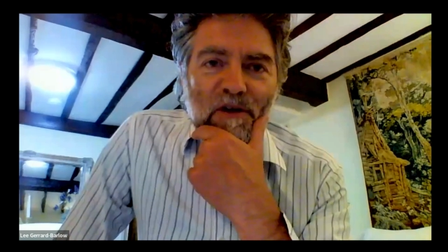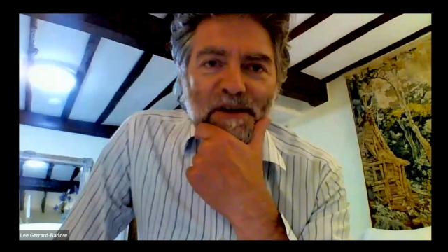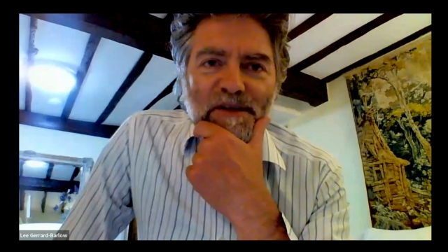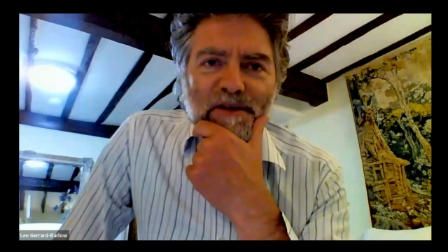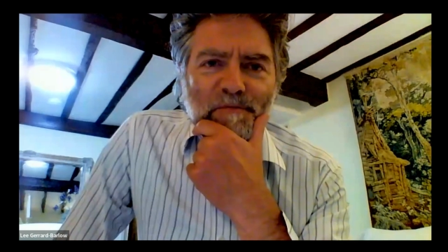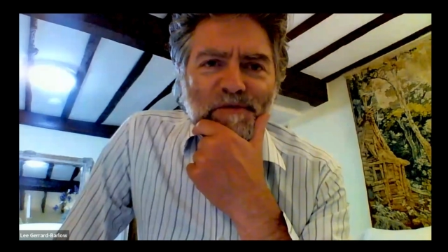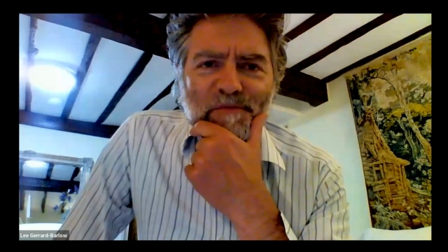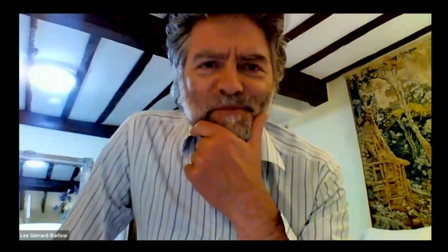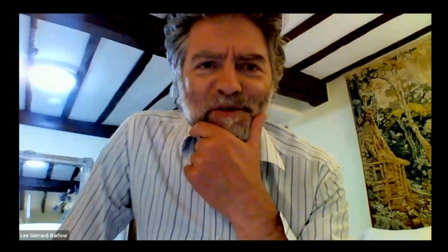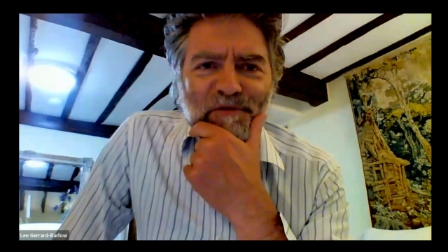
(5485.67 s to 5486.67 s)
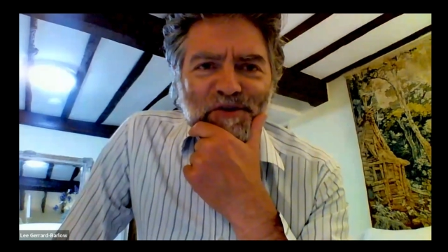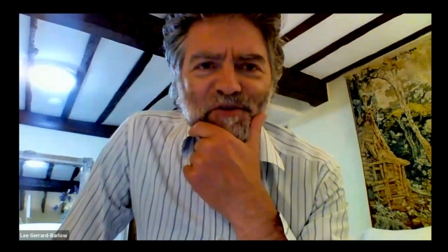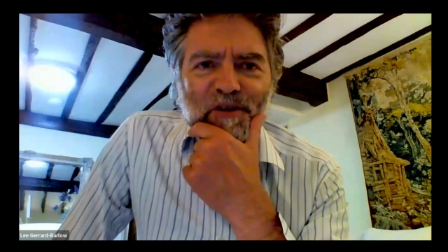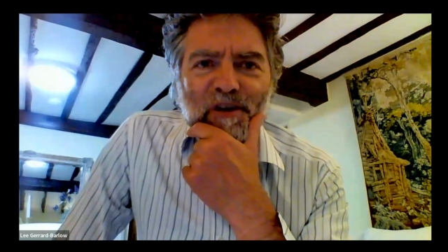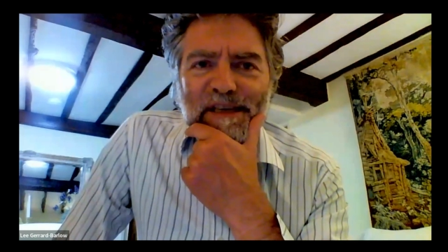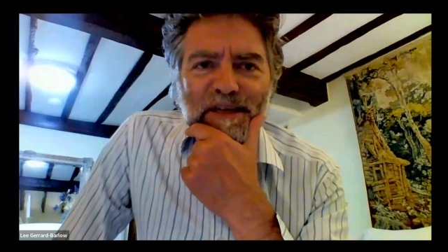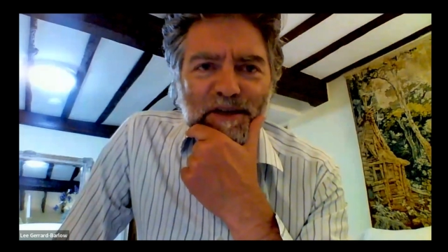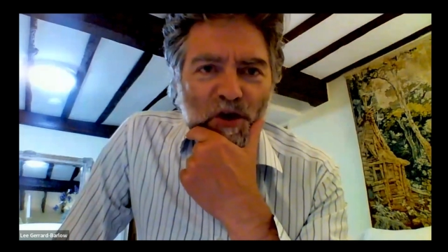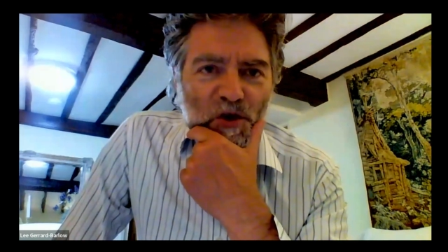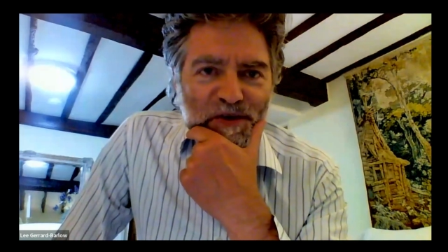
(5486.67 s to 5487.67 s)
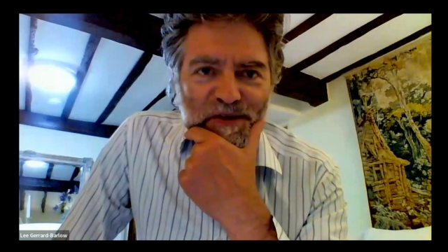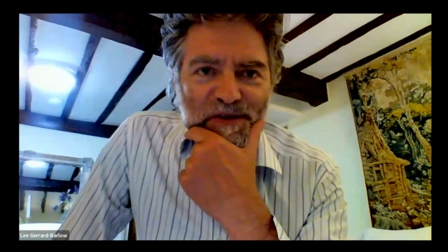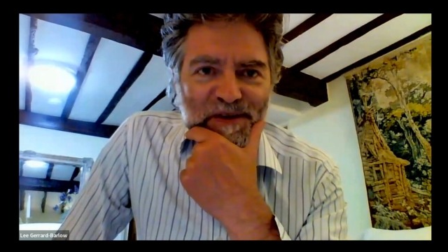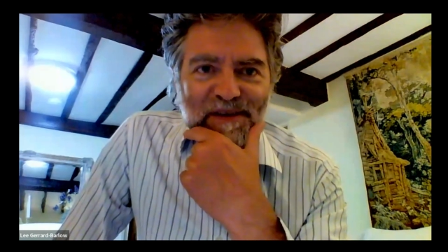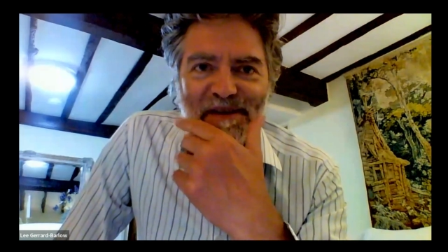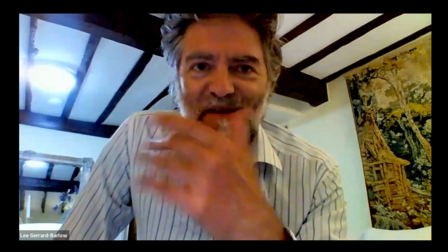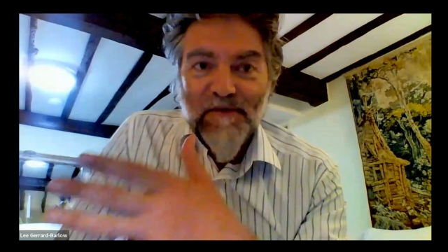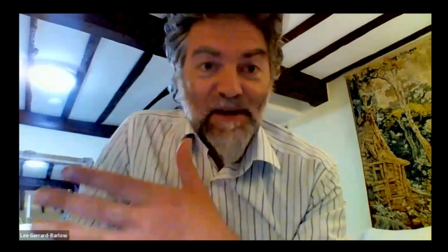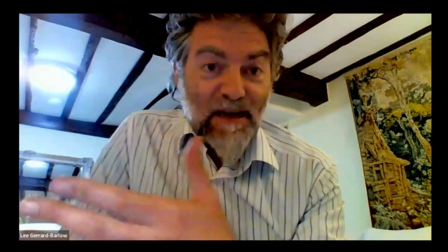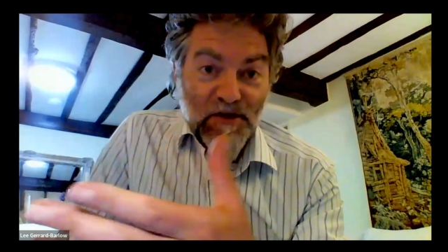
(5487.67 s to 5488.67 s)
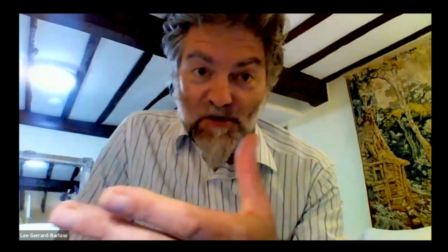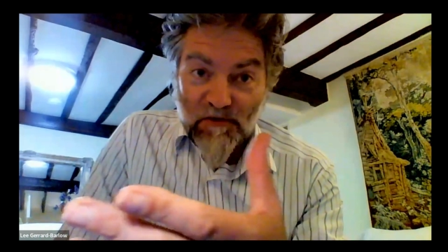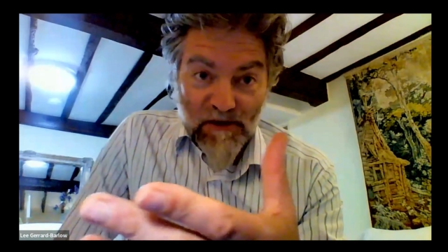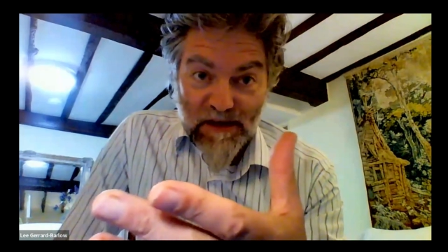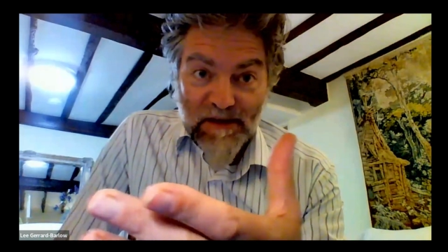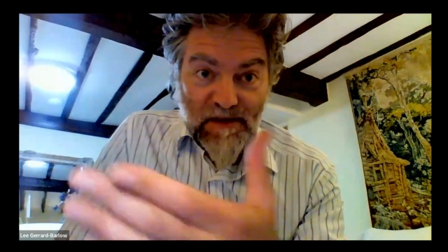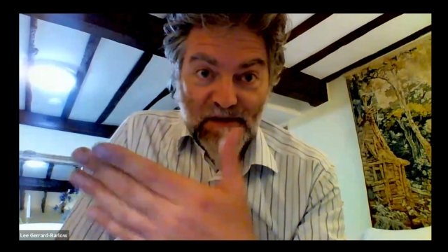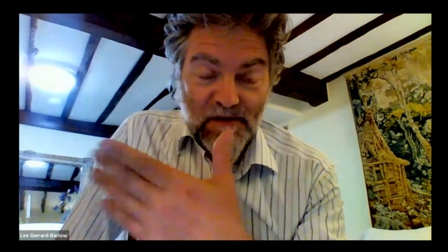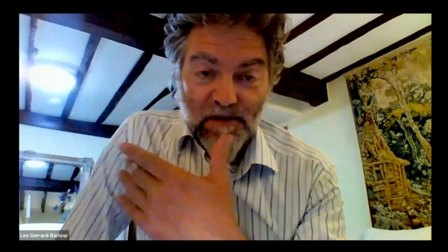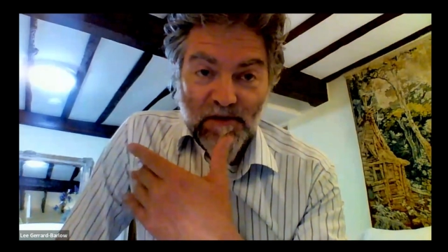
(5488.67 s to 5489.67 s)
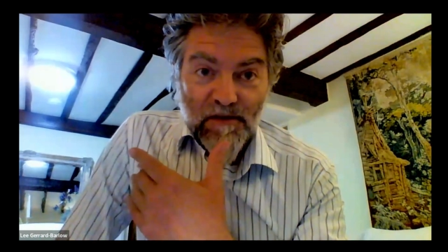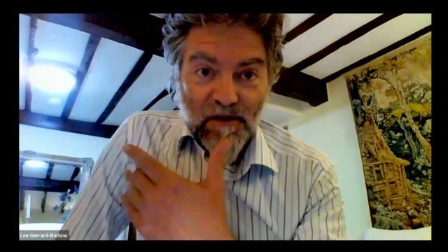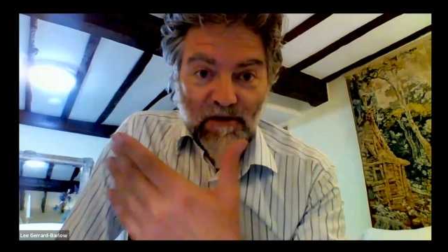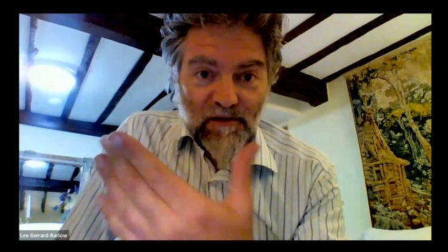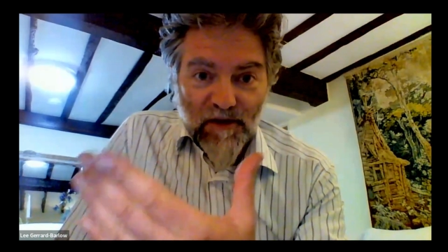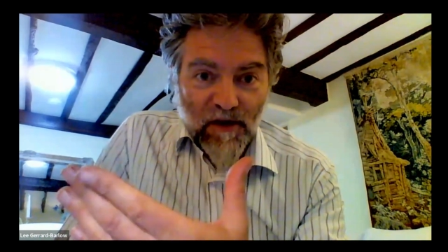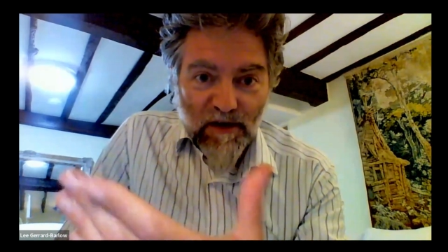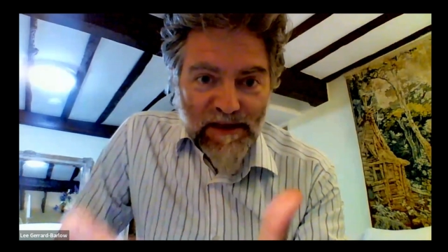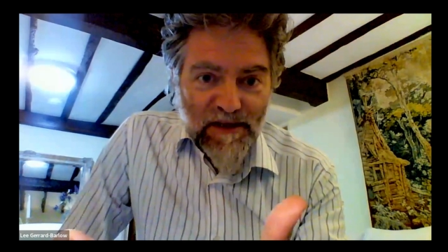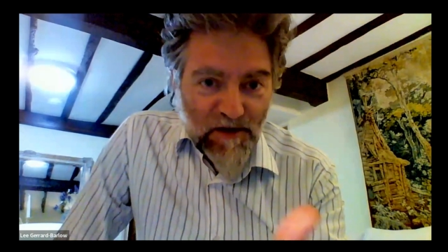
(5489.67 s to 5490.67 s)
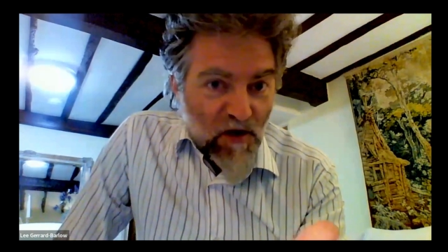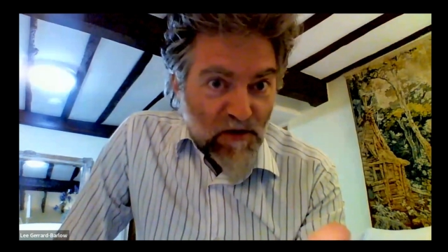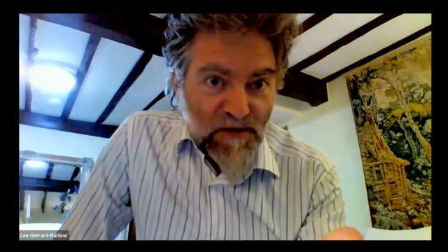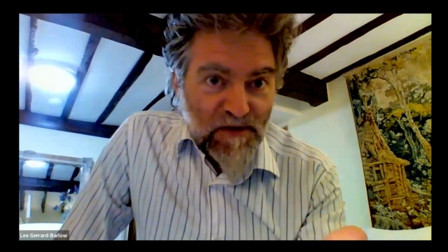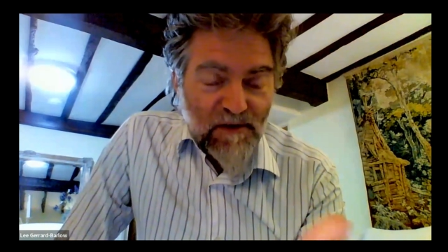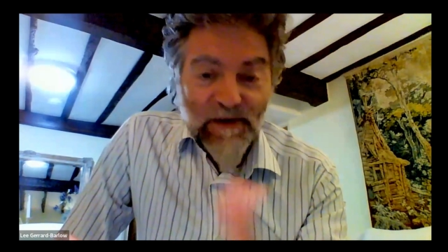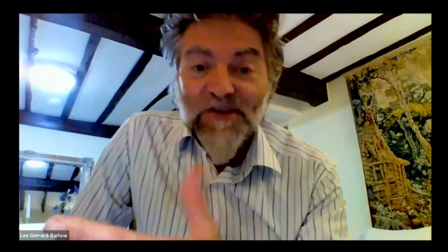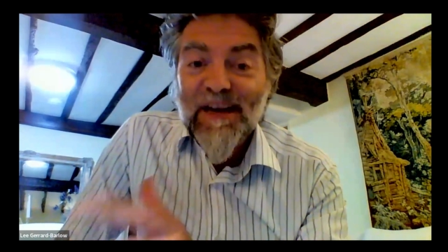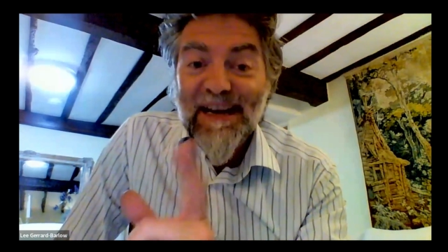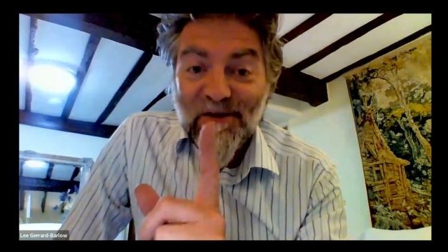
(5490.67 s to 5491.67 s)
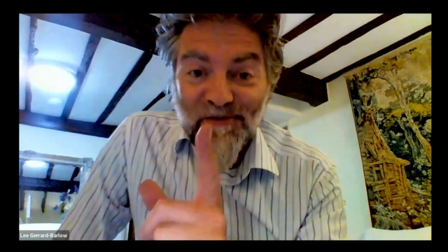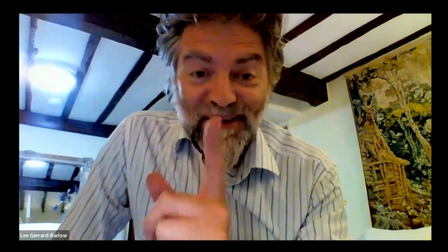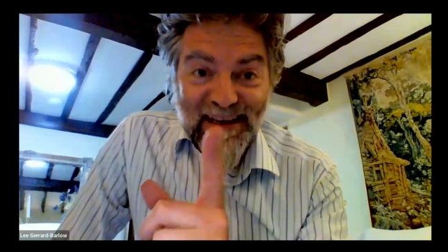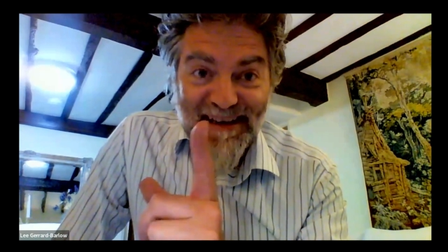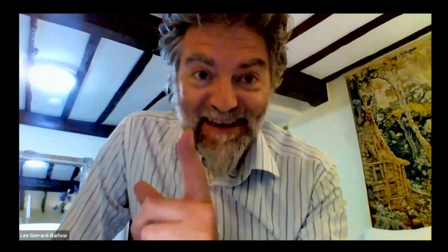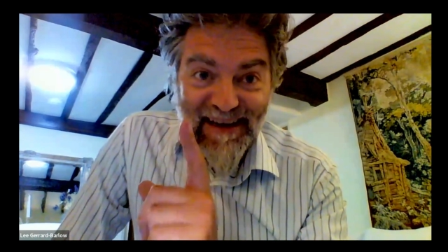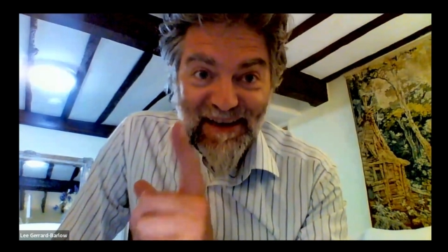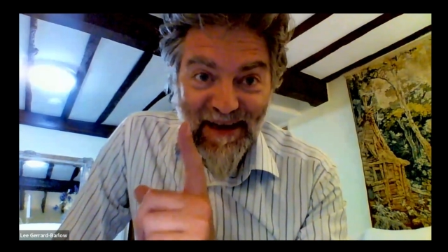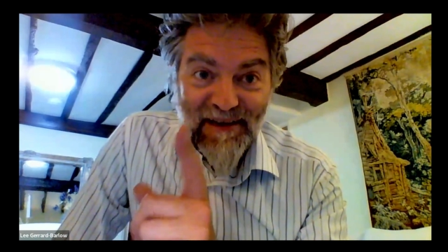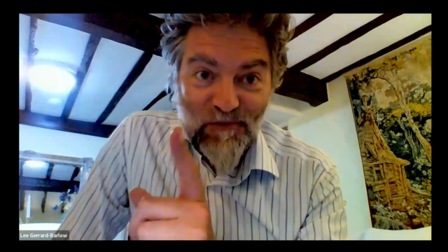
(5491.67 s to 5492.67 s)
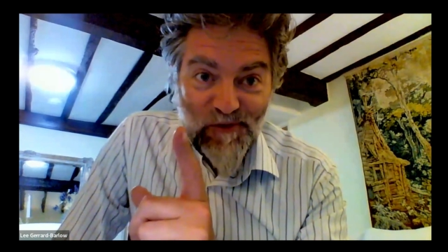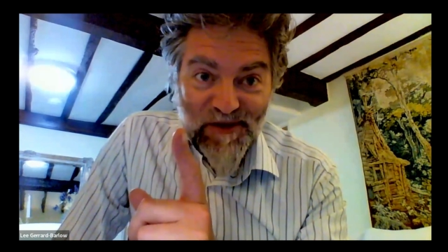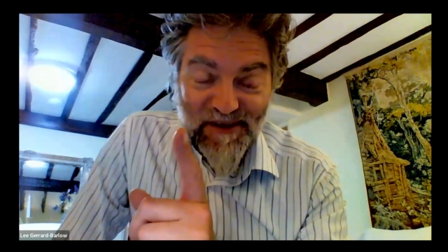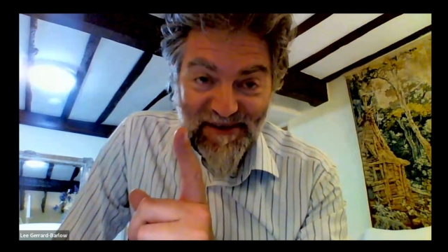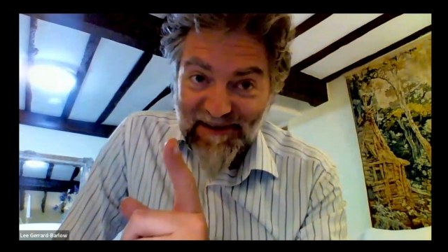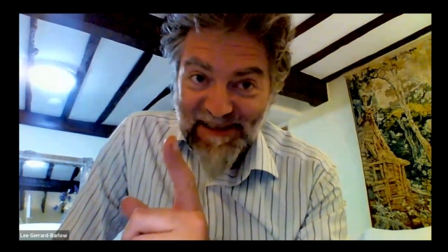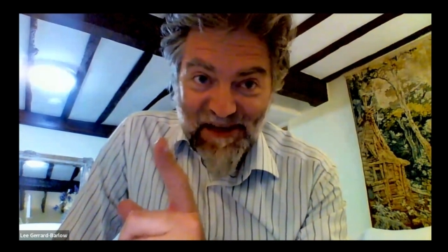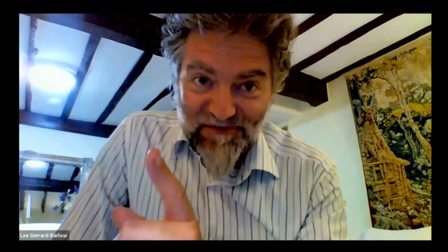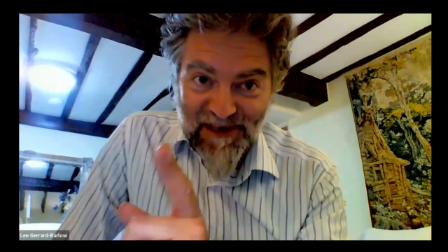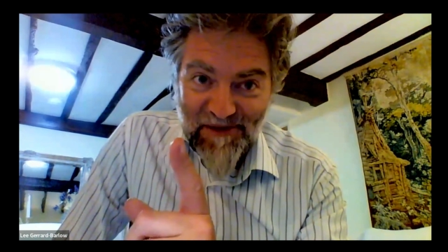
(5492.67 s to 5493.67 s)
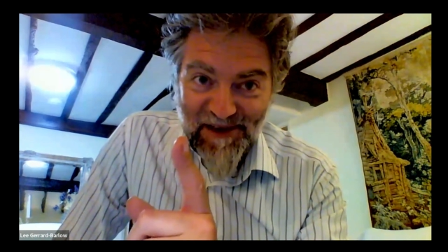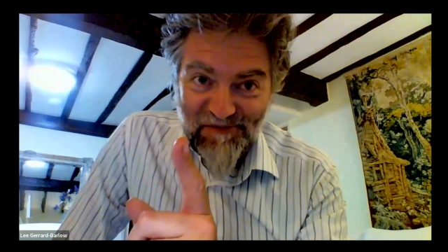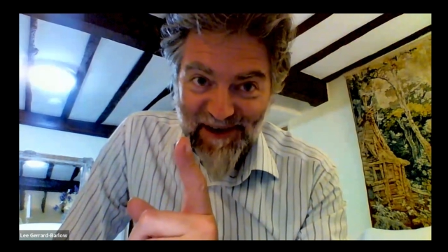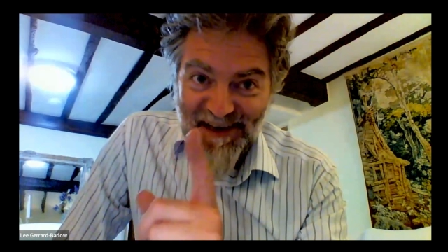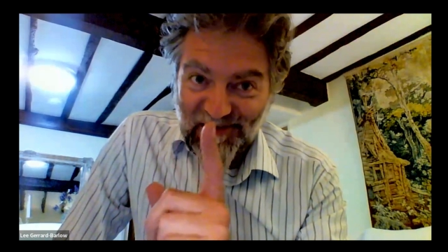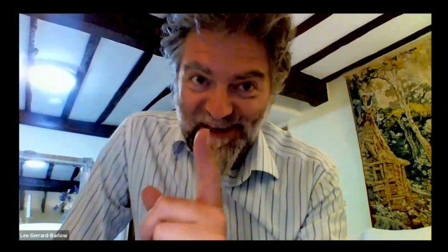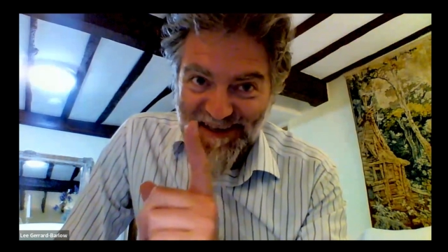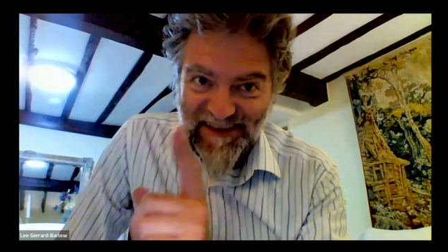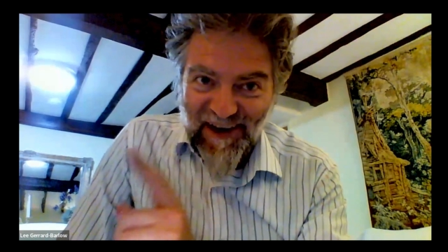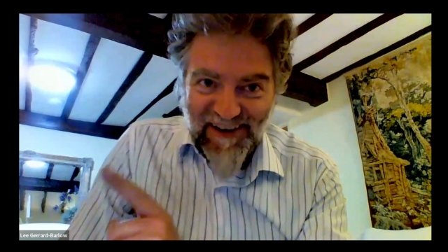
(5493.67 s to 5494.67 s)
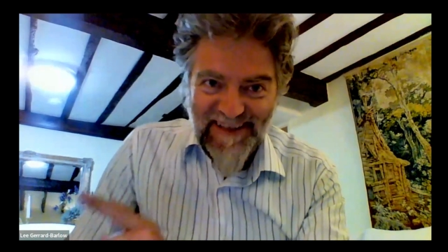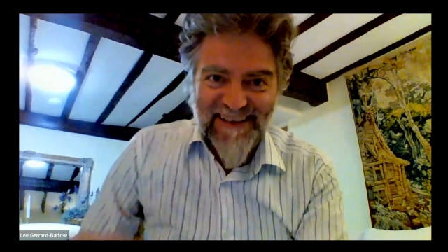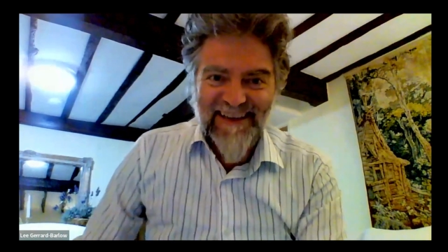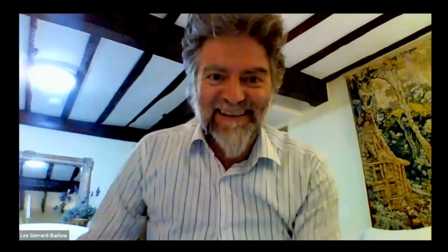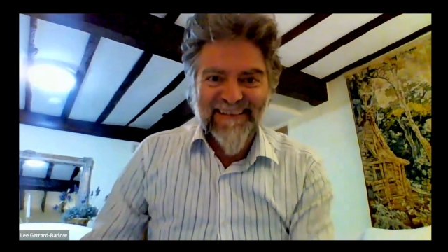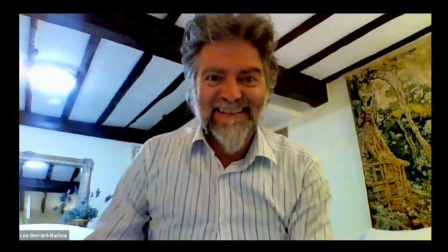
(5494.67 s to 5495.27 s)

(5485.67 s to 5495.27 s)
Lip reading: Christ comes from the original Christos of the ancient Greeks. The Christos, which equals 93, by the way, Christos.